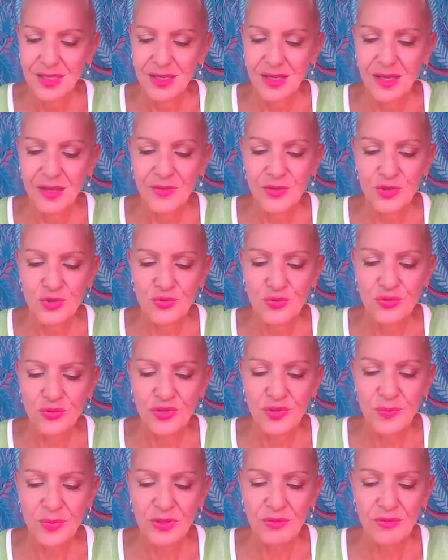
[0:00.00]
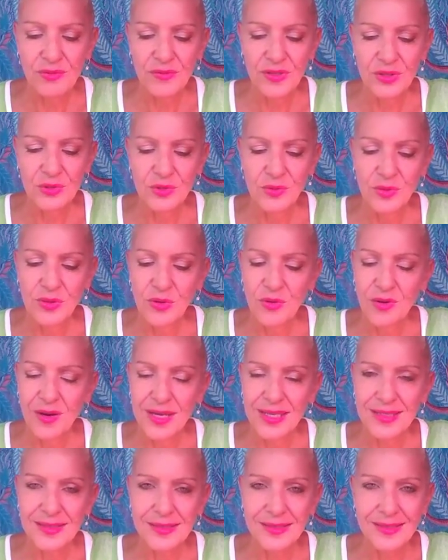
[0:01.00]
and the truth be revealed with
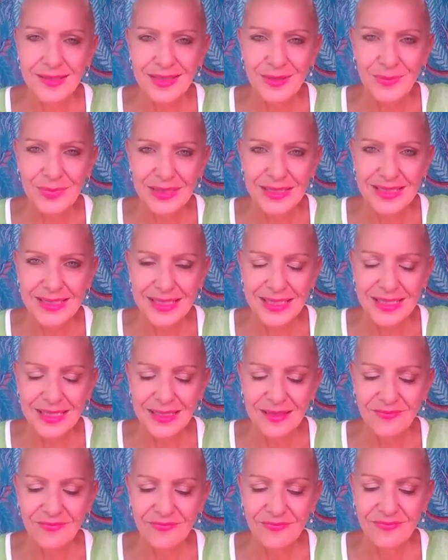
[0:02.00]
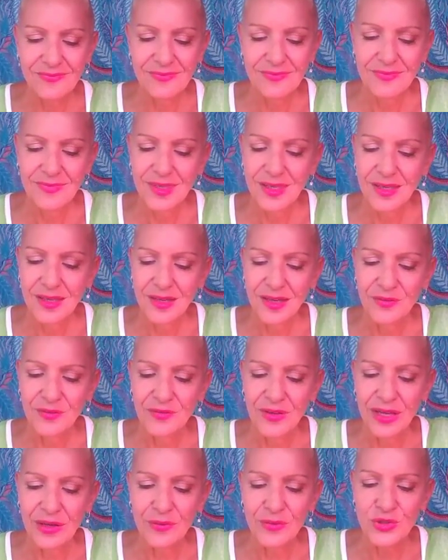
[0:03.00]
grace and simplicity.
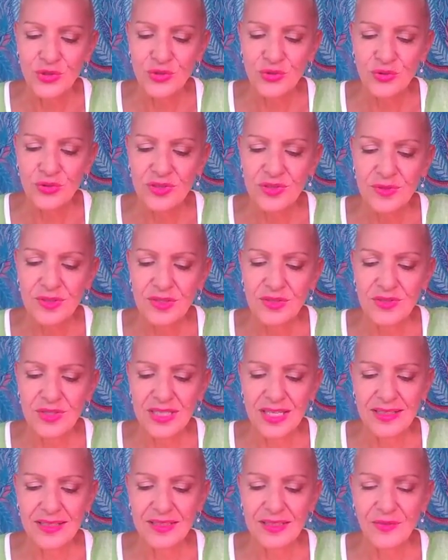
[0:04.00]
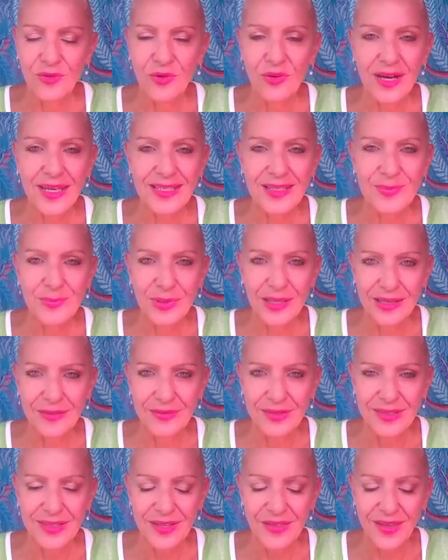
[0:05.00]
Unveil the truths of your dance of grace,
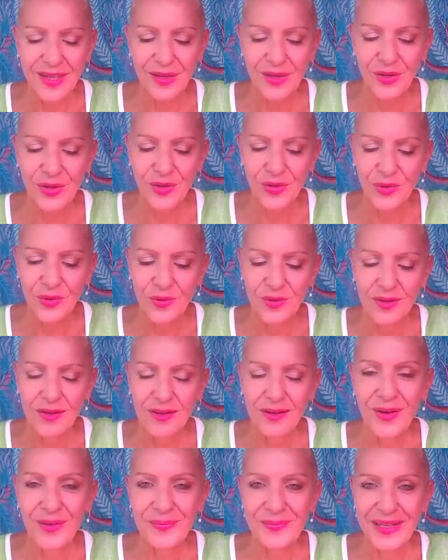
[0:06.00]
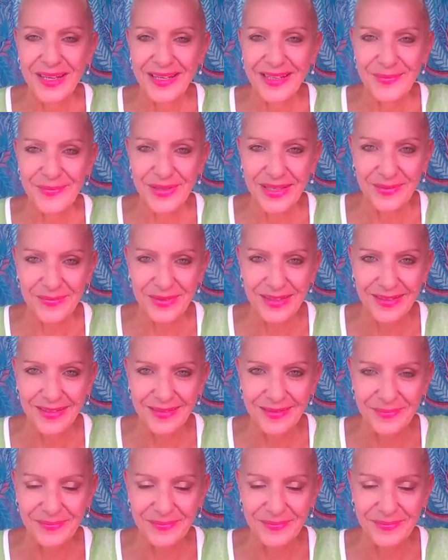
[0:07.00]
beloved. Thank you. Om Mani Padme